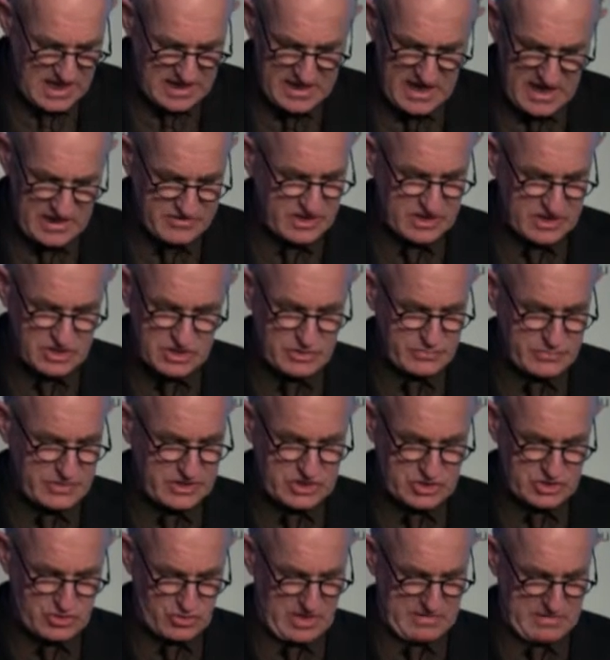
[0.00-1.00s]
Nothing too
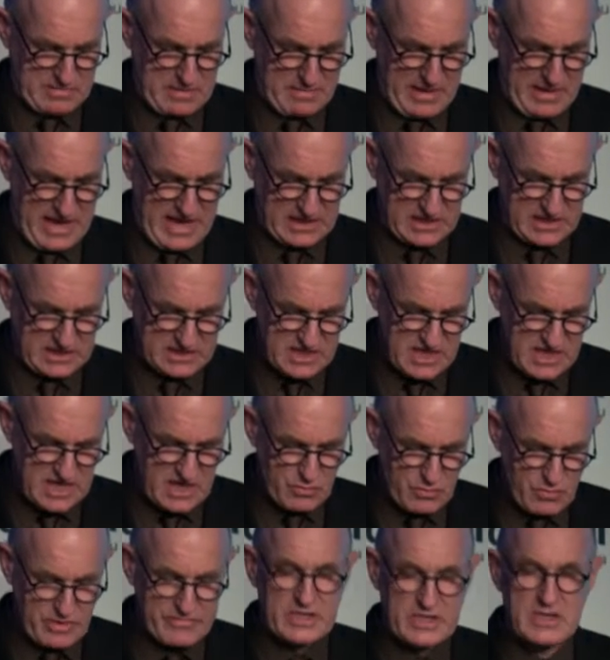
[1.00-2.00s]
extreme about it.
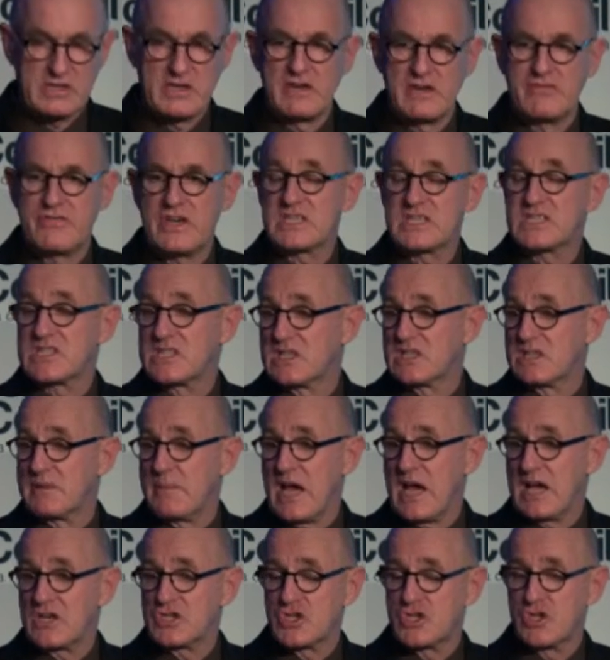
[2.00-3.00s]
We've invested
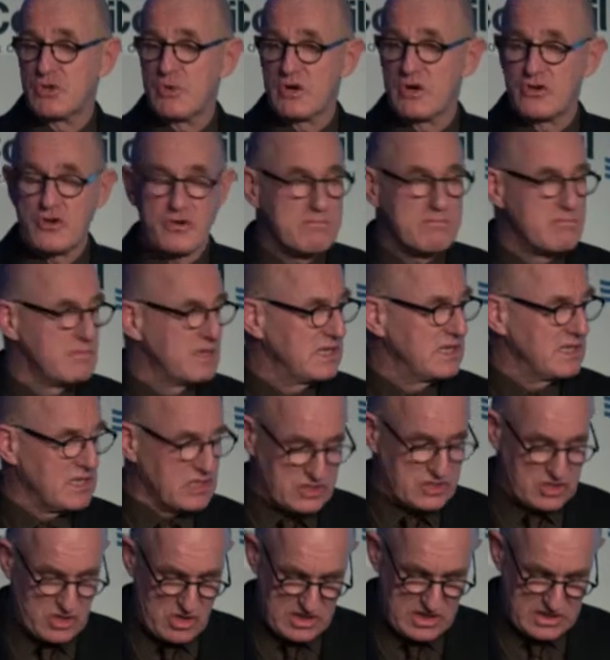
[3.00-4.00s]
about $200
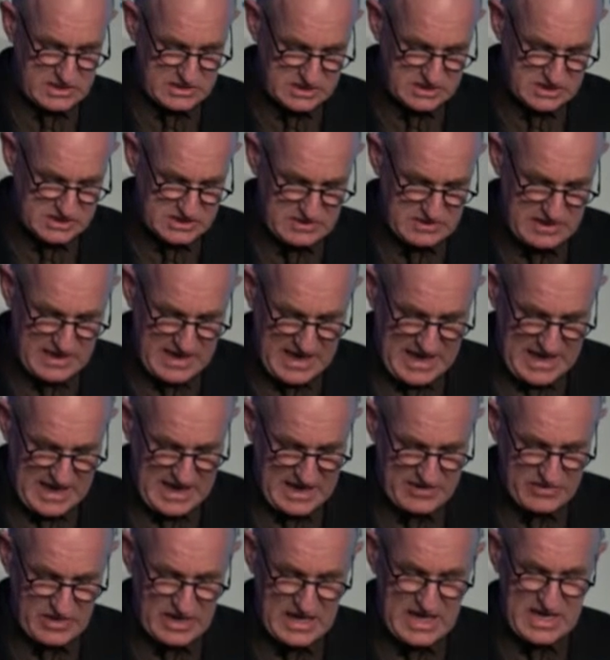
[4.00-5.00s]
million
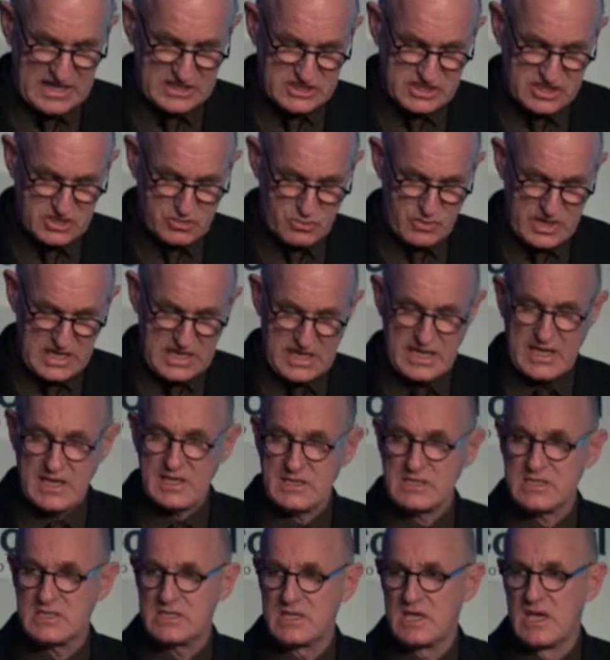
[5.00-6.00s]
in the last 3
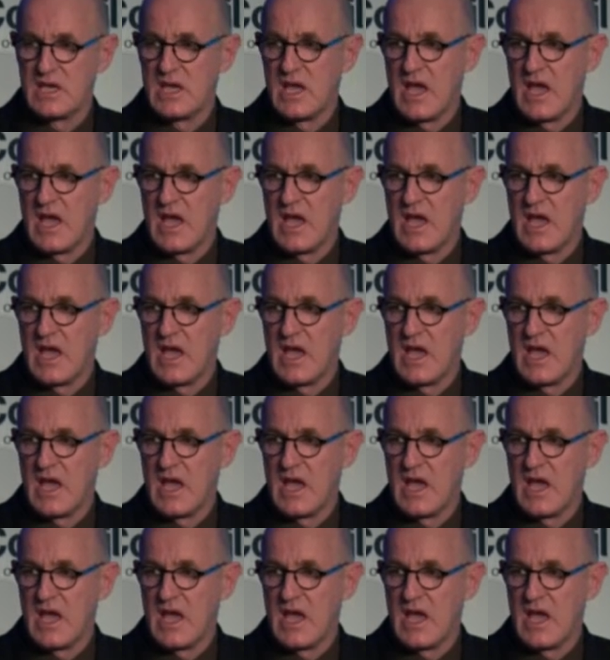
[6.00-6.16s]
years,